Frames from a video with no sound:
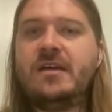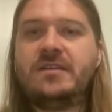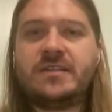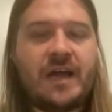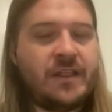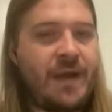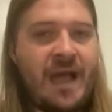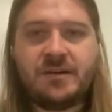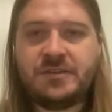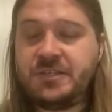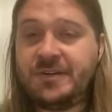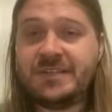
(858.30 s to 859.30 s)
Tyler
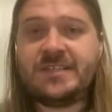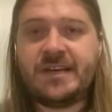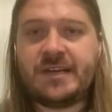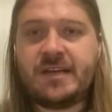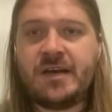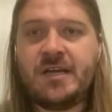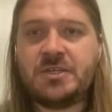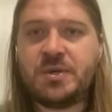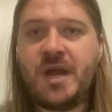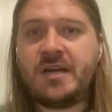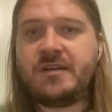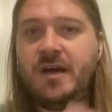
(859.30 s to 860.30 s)
Allgeier a second
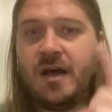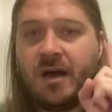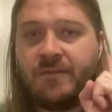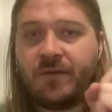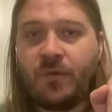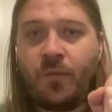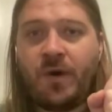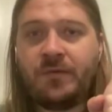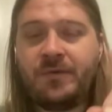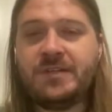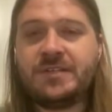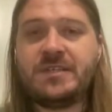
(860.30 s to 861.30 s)
contract for one
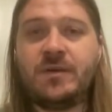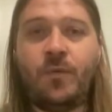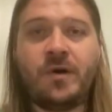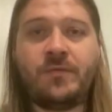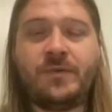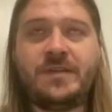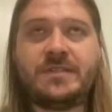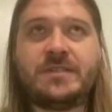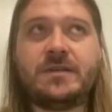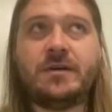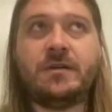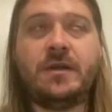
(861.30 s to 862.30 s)
reason and one
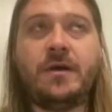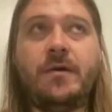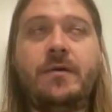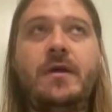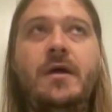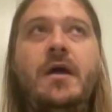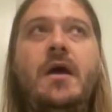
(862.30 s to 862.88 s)
reason alone.